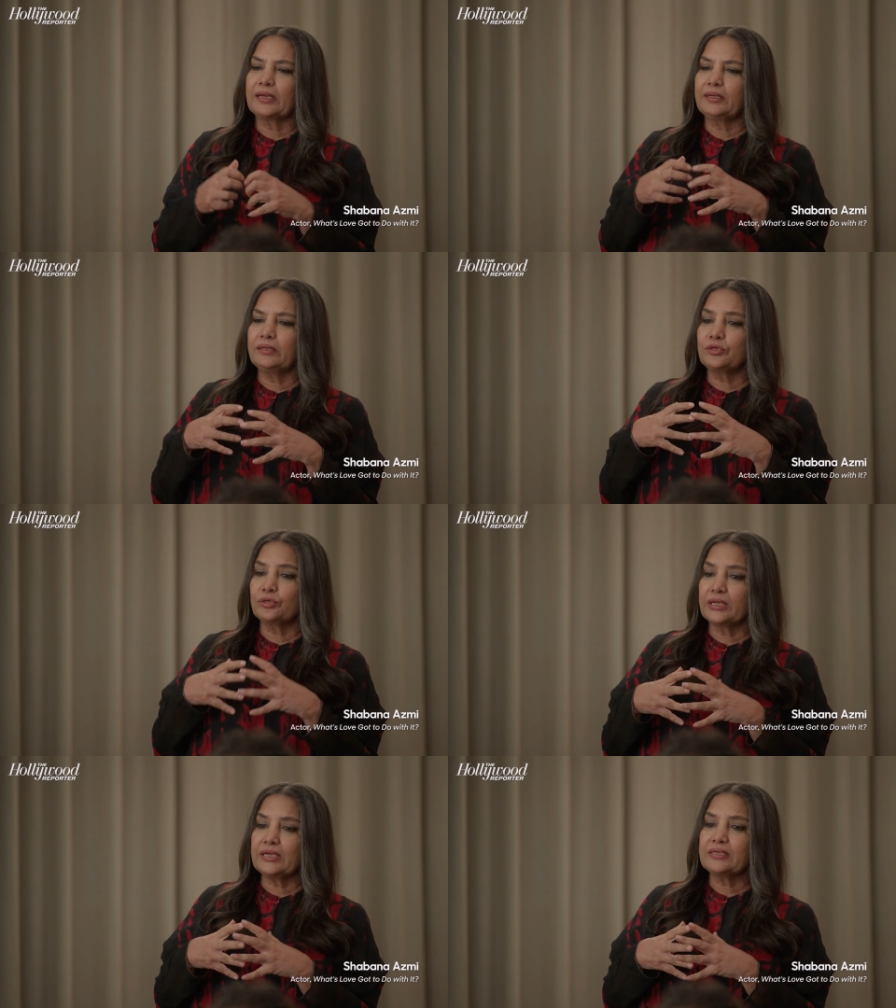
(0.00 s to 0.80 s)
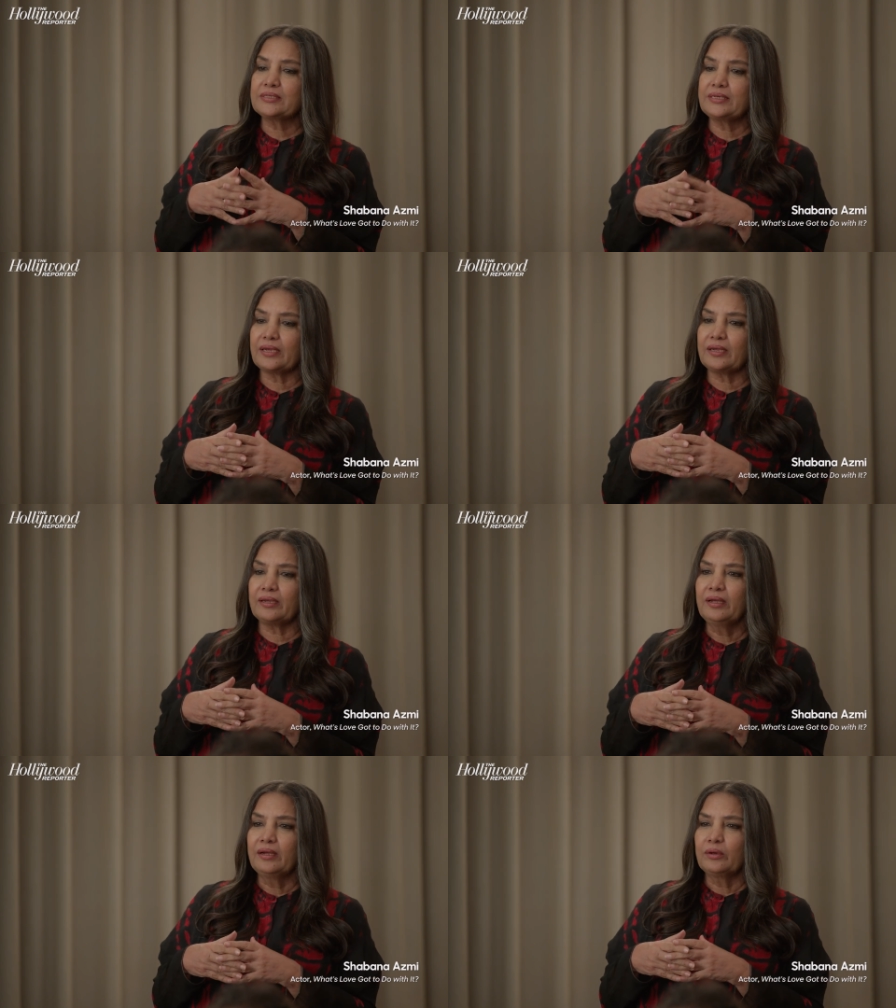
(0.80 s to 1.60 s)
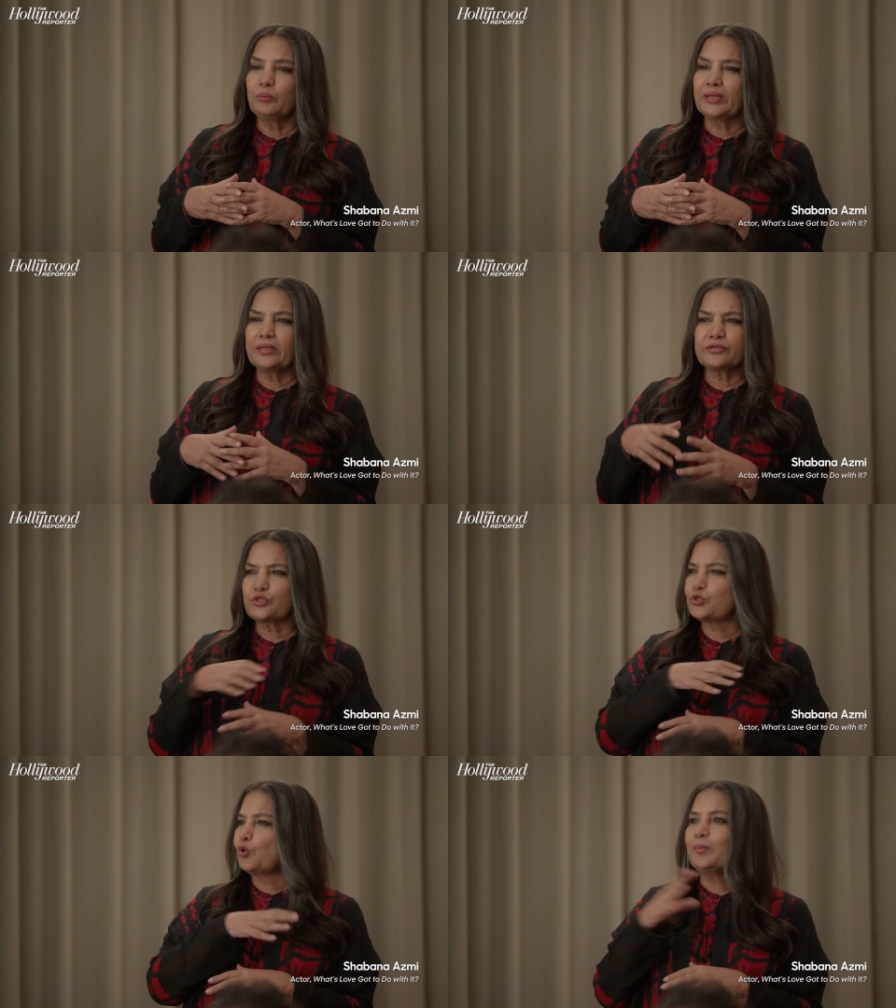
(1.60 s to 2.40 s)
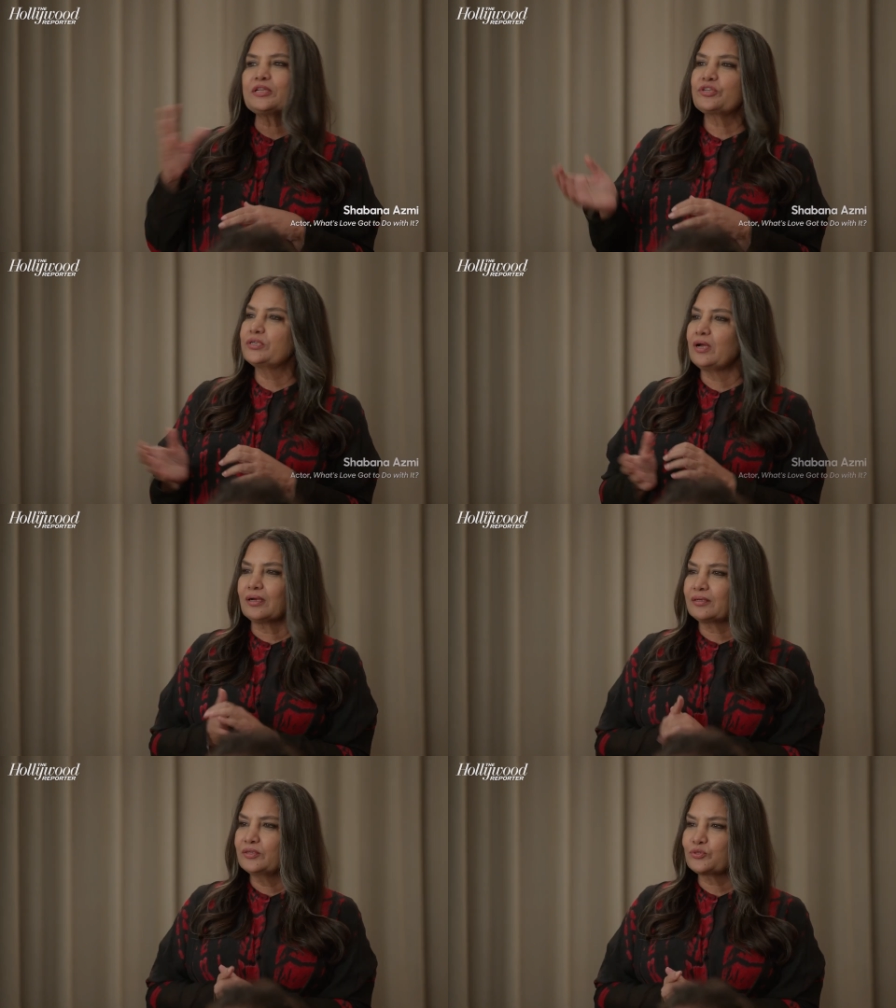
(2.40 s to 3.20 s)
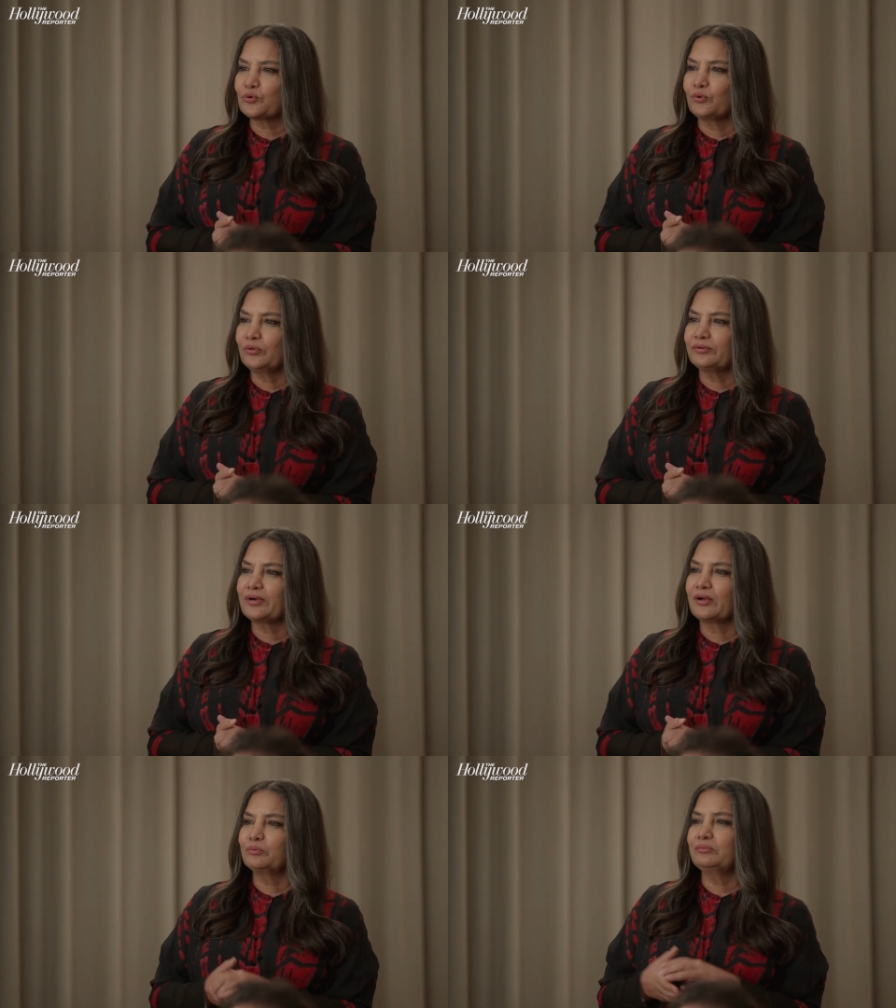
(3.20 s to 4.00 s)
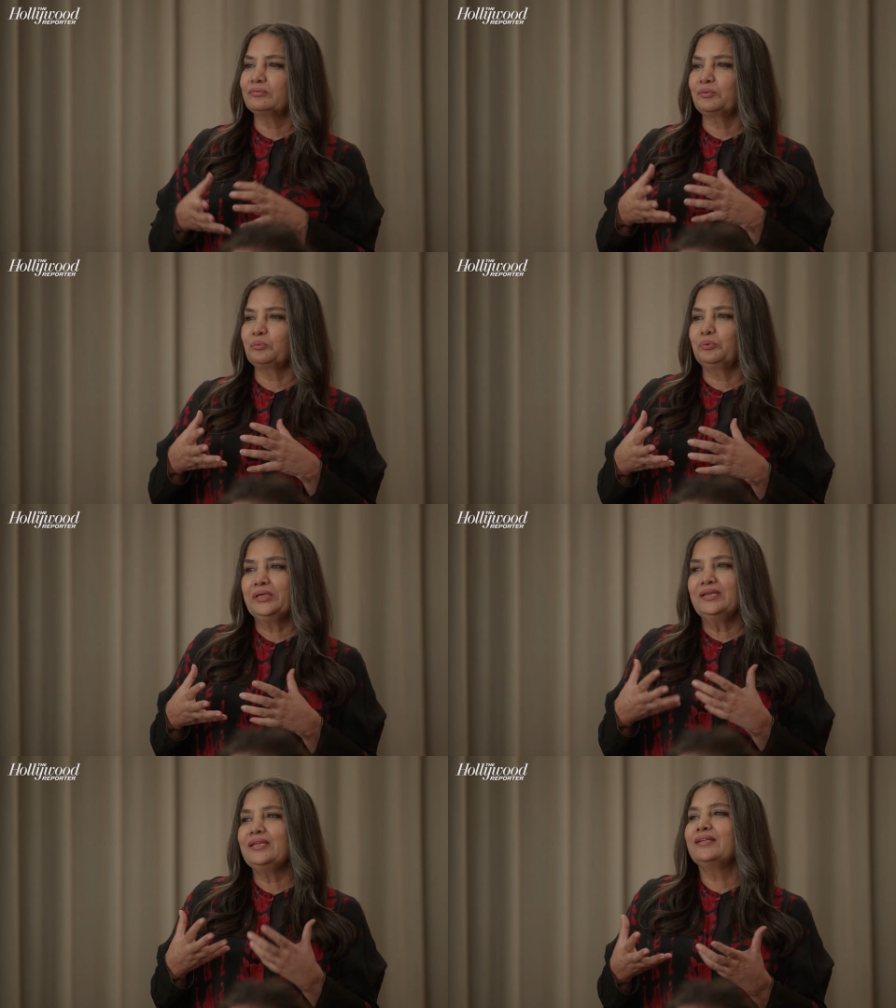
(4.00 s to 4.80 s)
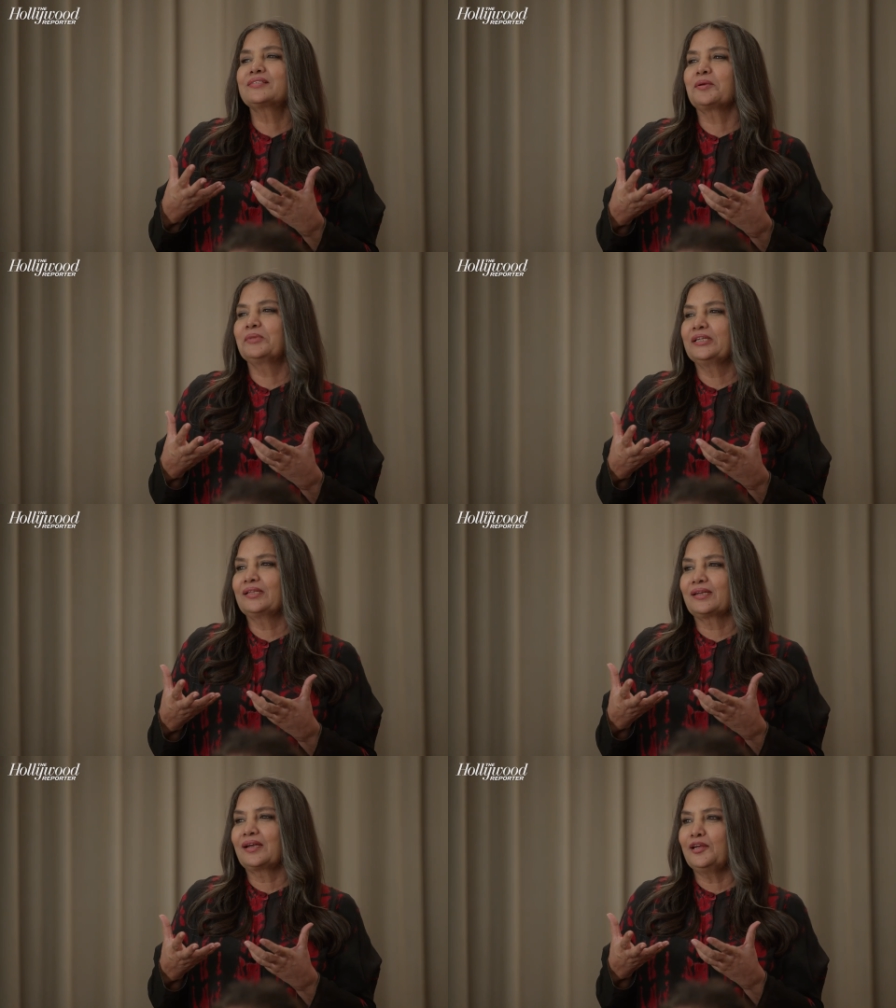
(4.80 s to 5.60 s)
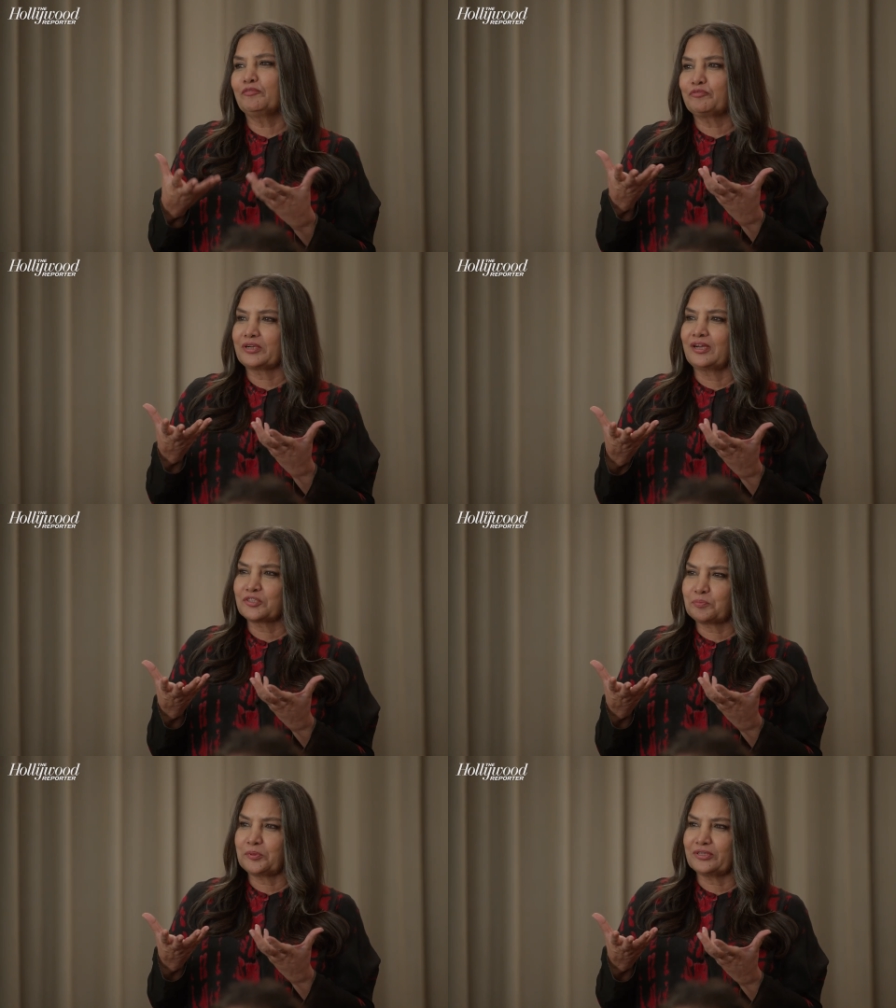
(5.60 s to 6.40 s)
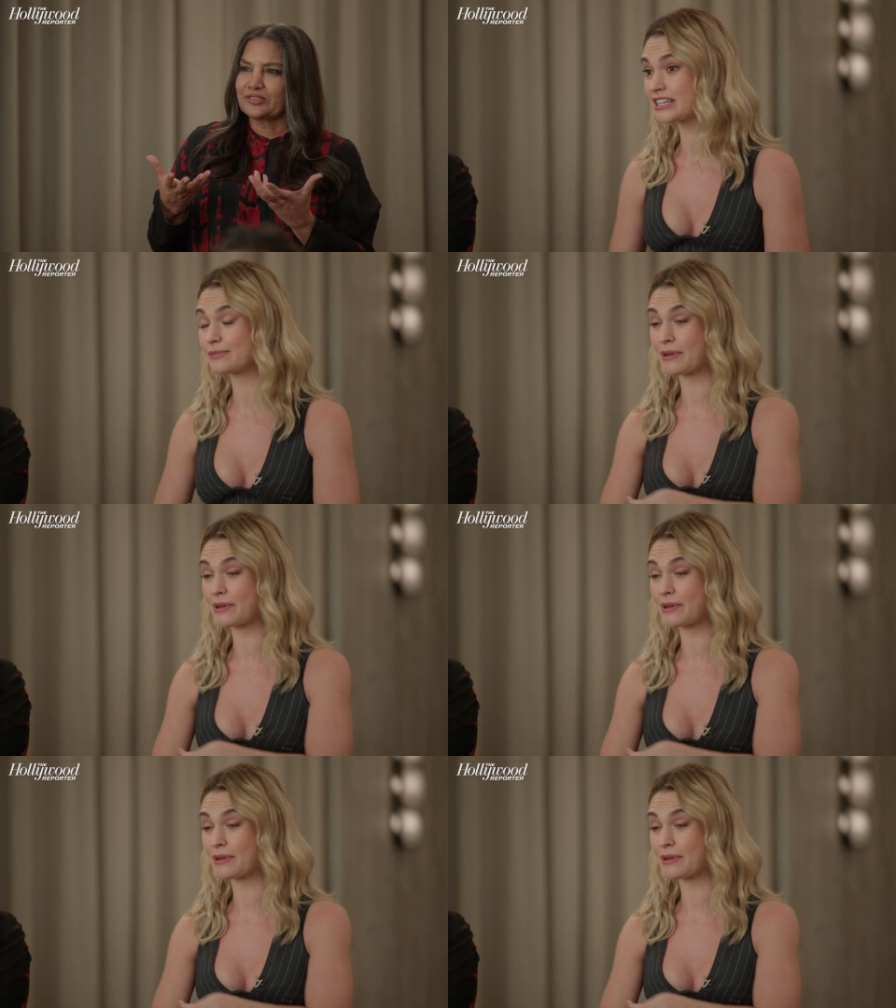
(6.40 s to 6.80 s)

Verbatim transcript: And in today's day, when there's so much darkness all around, we need something that can lift our spirits. Really